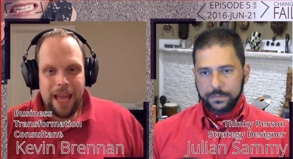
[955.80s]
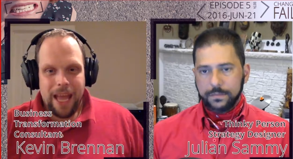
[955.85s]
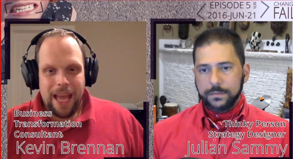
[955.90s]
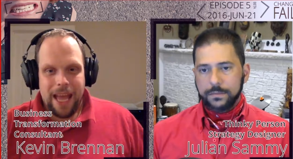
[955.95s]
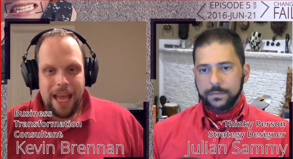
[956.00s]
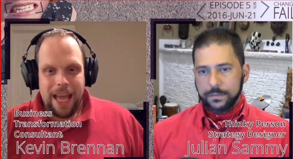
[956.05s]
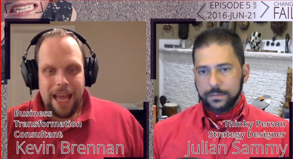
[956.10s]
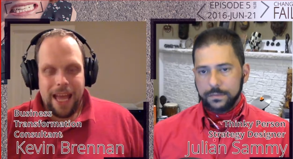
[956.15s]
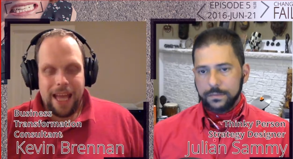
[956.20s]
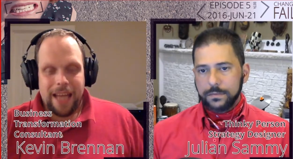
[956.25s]

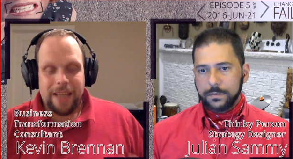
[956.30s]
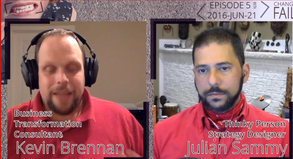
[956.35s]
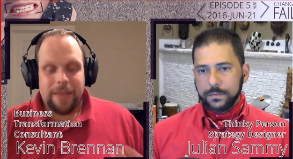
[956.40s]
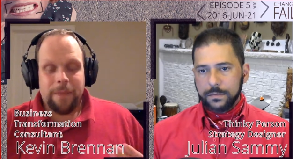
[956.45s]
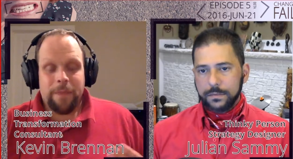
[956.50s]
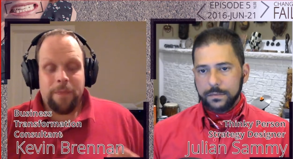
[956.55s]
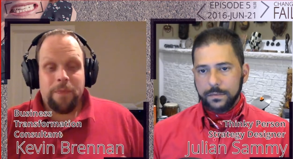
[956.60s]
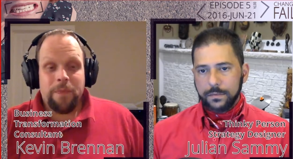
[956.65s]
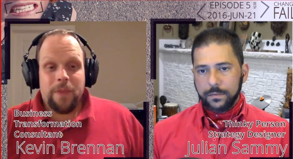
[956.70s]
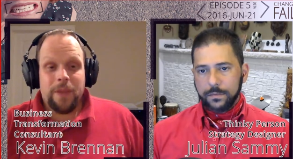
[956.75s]
Speaker 1: And
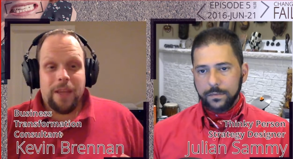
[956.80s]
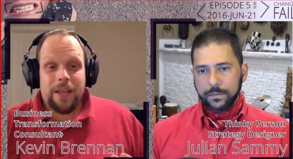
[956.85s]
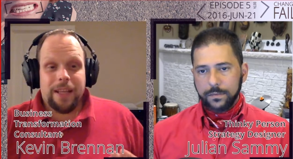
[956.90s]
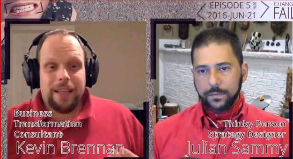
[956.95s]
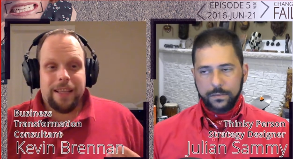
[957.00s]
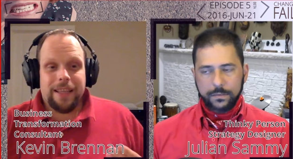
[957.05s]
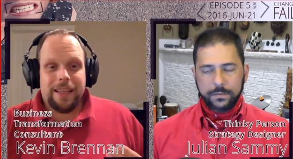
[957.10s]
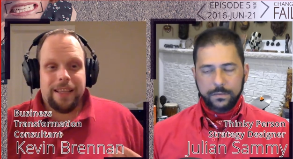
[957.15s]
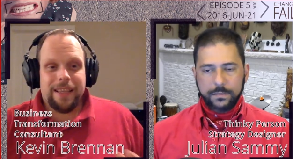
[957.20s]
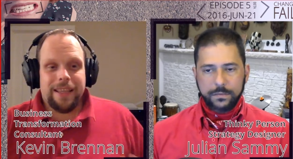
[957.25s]

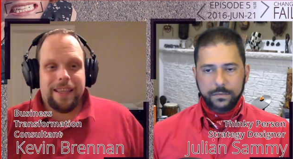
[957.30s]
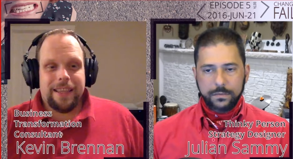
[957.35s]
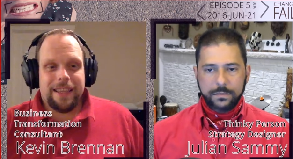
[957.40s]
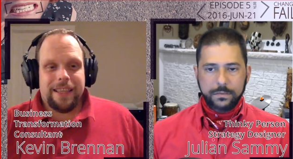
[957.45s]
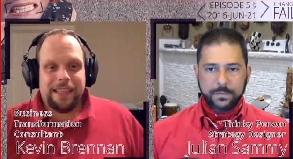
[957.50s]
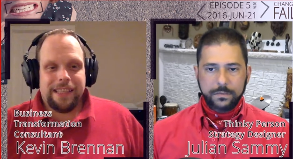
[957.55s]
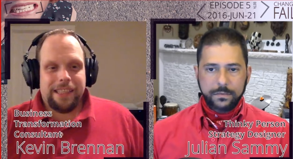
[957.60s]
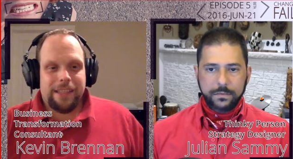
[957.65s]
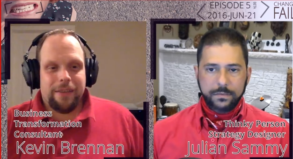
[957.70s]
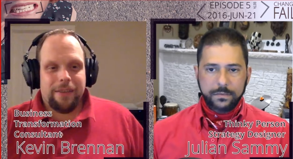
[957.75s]

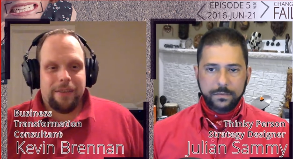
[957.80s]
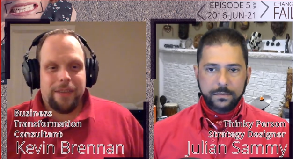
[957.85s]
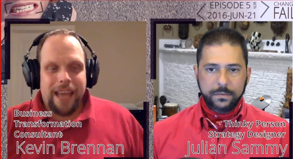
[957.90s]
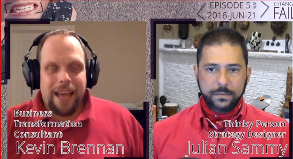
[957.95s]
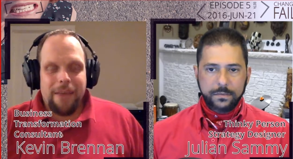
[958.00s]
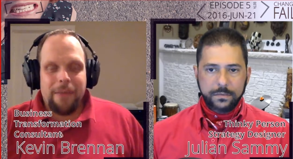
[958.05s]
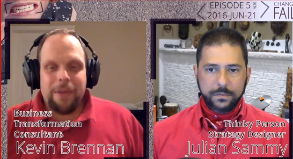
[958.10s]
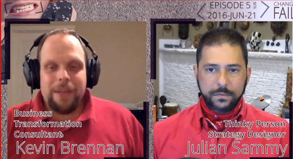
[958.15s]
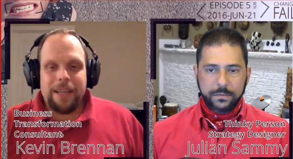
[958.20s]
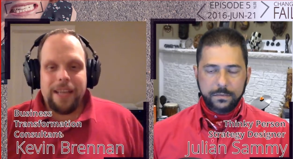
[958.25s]
so
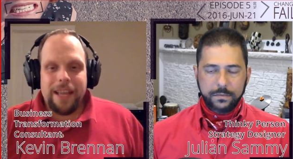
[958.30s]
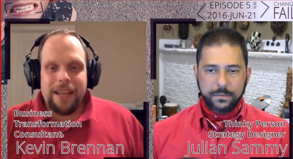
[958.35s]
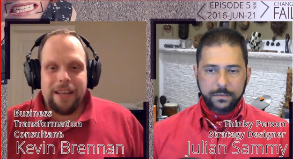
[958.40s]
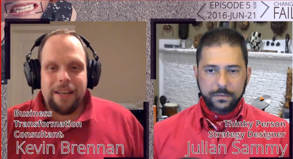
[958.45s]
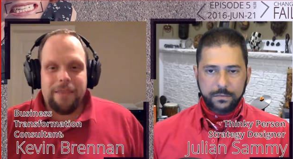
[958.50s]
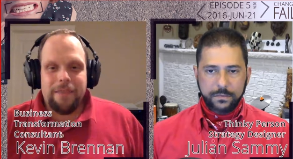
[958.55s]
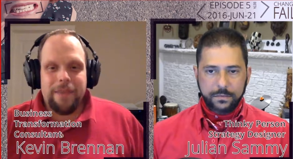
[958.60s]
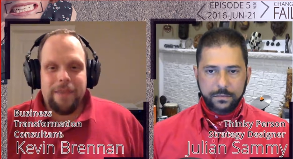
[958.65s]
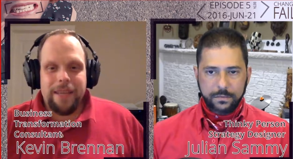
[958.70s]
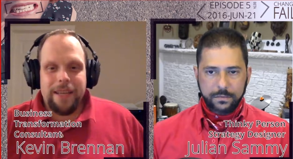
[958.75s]
that would tend
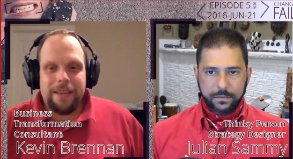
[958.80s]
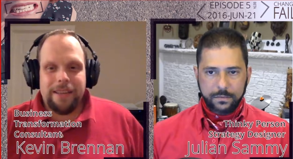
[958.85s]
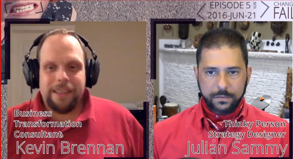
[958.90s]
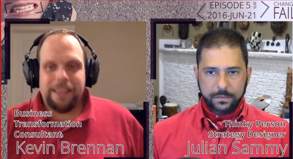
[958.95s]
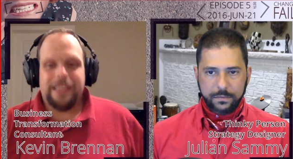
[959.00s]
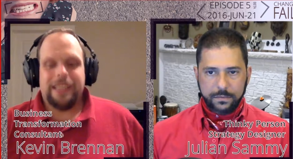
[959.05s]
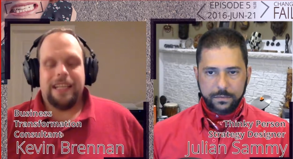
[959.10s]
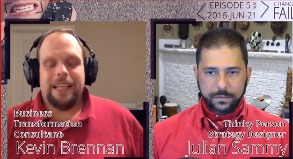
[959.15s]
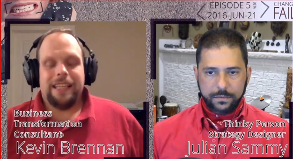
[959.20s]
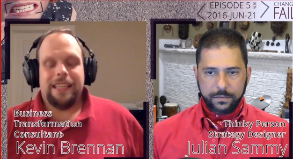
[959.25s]
to me to
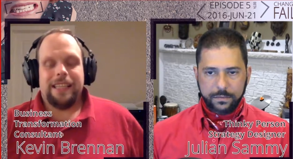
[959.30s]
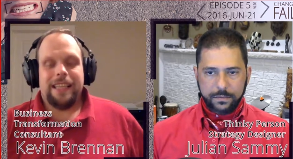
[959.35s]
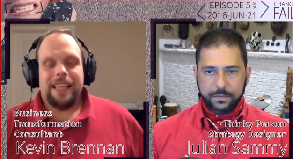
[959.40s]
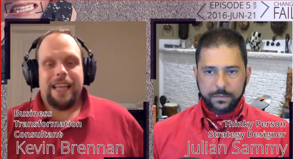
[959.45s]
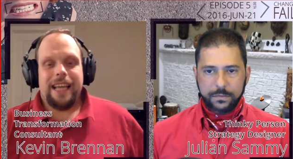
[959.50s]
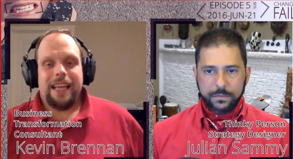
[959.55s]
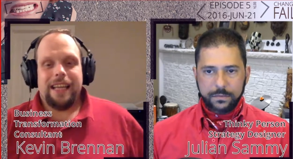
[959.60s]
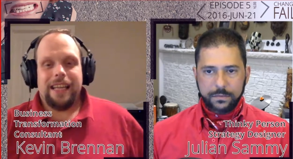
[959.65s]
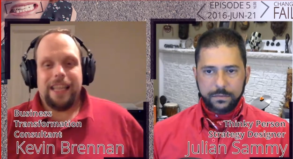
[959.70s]
suggest that